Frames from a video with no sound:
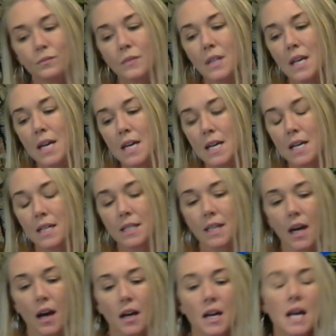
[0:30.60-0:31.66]
And
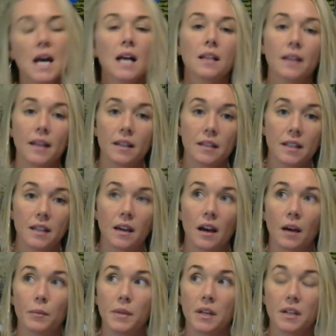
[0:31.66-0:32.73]
lately,
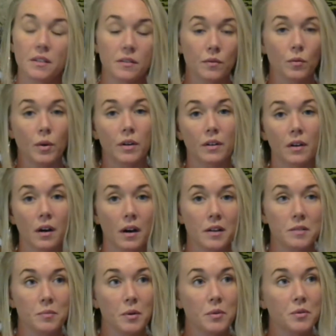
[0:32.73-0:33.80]
because of where the
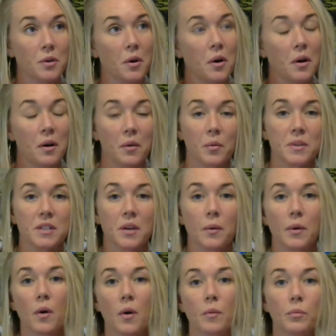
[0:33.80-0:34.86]
cosmos are and what's going
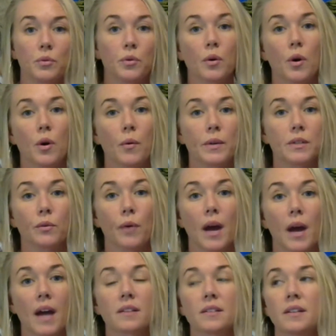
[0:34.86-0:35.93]
on with Pluto going
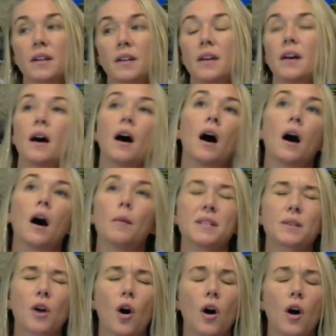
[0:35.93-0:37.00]
direct,
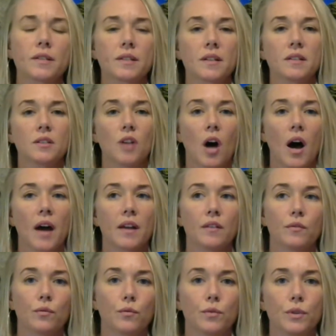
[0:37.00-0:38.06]
it's caused a lot
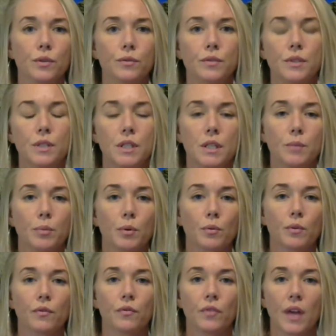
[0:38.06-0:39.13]
of real deep
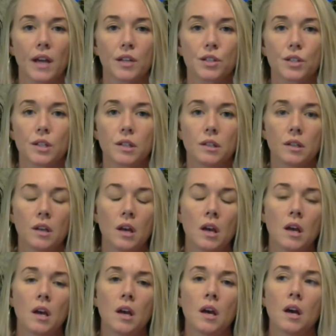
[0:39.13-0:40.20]
reflection
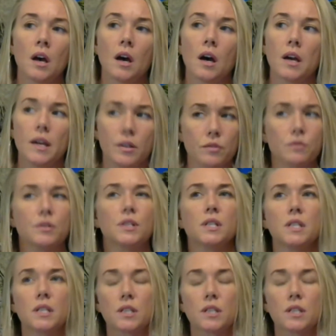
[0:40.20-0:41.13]
energy.